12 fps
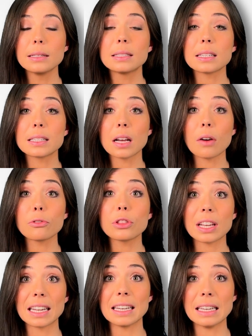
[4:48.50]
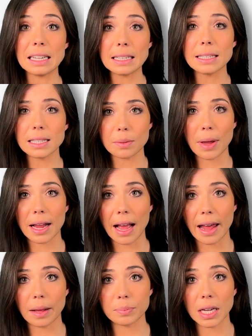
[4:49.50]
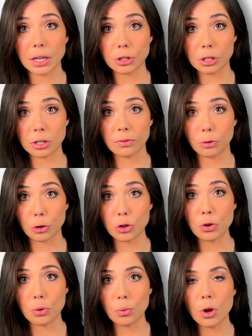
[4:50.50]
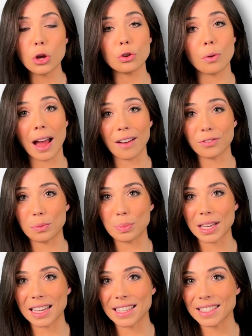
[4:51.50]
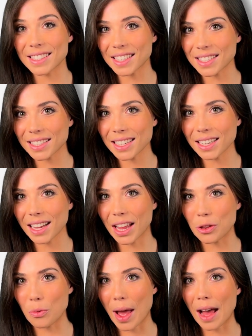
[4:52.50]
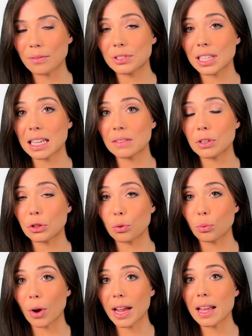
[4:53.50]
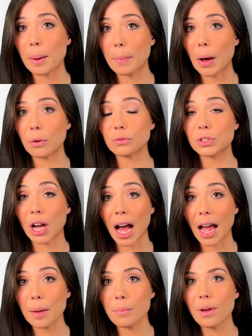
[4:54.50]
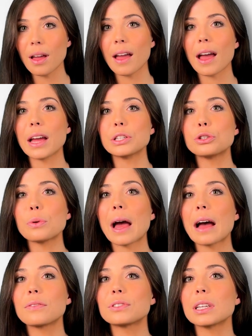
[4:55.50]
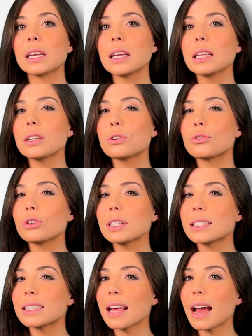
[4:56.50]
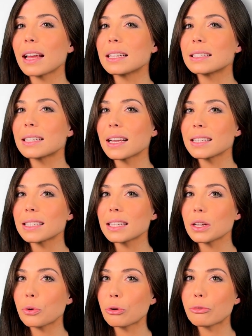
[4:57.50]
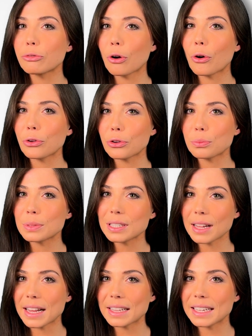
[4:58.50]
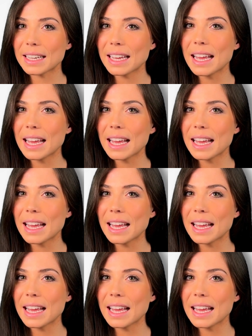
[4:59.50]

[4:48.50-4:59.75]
discover that it needs to make adaptations for you, you have to be consistent and you have to give it the right amount of time and you have to increase that intensity or volume slightly.